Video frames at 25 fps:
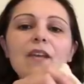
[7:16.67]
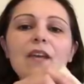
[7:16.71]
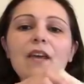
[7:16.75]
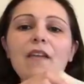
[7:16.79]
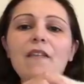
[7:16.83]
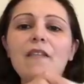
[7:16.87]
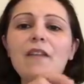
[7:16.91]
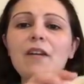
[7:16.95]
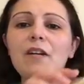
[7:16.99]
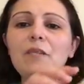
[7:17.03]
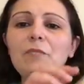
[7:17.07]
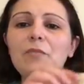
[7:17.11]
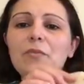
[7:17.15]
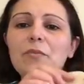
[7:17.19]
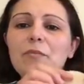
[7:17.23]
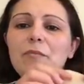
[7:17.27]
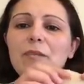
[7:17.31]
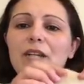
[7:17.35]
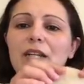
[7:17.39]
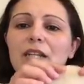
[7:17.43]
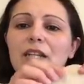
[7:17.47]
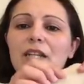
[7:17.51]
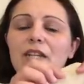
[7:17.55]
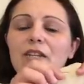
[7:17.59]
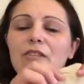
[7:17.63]
and then I put
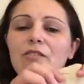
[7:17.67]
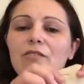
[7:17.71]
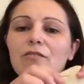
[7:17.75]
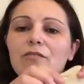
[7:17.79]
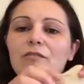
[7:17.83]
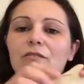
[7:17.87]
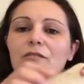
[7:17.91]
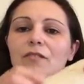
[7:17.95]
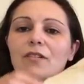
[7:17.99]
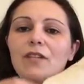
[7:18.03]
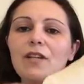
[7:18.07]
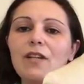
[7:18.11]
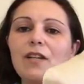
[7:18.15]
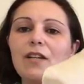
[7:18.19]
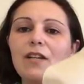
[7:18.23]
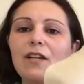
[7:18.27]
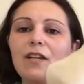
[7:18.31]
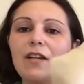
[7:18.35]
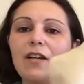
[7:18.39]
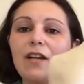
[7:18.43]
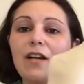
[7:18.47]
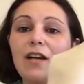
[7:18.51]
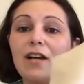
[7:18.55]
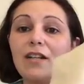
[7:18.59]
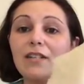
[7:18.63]
my needle
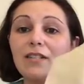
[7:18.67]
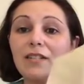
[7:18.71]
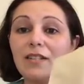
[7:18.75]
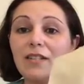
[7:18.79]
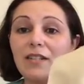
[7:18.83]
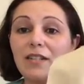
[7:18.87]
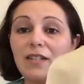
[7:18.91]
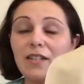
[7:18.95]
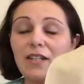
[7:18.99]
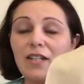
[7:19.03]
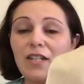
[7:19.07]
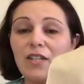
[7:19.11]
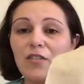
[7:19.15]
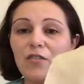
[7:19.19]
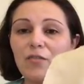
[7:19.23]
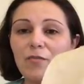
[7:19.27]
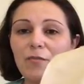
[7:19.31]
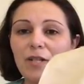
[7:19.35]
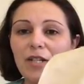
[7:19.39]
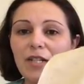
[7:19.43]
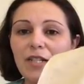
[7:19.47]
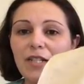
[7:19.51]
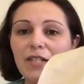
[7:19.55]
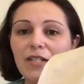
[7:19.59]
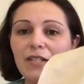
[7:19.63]
under the needle
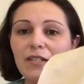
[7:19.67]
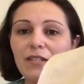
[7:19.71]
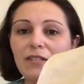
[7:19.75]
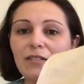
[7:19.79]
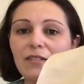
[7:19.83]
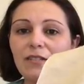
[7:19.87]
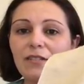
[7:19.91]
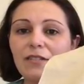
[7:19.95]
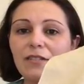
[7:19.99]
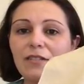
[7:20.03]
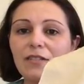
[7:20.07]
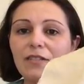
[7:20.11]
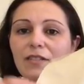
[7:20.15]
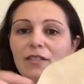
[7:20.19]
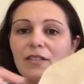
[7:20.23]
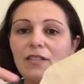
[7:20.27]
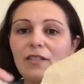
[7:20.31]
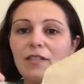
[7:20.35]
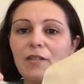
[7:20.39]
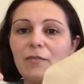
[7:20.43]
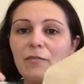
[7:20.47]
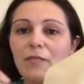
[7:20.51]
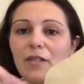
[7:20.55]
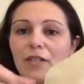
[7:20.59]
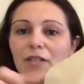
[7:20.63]
minder,
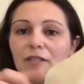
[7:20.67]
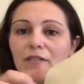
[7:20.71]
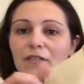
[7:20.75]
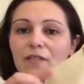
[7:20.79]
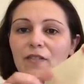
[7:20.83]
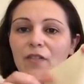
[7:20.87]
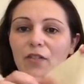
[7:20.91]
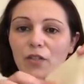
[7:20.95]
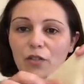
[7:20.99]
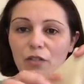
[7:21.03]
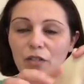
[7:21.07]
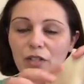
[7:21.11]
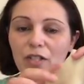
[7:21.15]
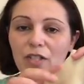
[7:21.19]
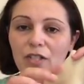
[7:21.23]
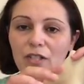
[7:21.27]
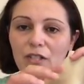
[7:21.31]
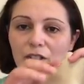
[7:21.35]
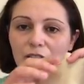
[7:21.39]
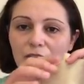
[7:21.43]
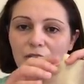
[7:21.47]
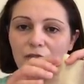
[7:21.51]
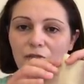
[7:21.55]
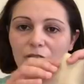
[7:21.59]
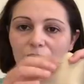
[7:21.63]
but sewn
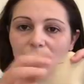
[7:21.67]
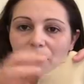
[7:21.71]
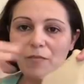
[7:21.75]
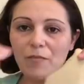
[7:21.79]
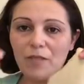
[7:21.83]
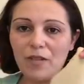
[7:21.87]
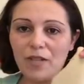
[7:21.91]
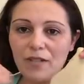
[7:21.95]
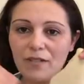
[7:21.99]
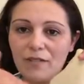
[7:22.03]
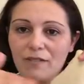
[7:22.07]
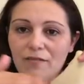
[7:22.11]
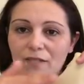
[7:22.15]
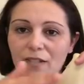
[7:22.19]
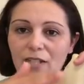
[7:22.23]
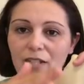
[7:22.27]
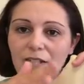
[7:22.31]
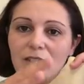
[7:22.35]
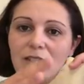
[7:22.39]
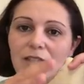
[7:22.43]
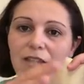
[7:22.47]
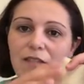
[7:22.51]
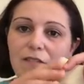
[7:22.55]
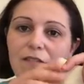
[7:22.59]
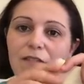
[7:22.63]
into the
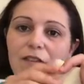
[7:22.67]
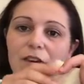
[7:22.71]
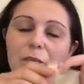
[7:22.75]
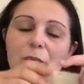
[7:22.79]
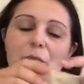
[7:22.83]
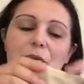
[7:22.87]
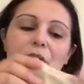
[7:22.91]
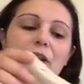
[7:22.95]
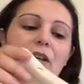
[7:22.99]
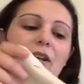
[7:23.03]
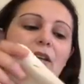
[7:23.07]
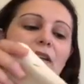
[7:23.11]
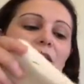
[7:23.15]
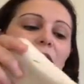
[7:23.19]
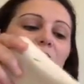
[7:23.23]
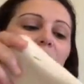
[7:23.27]
fabric,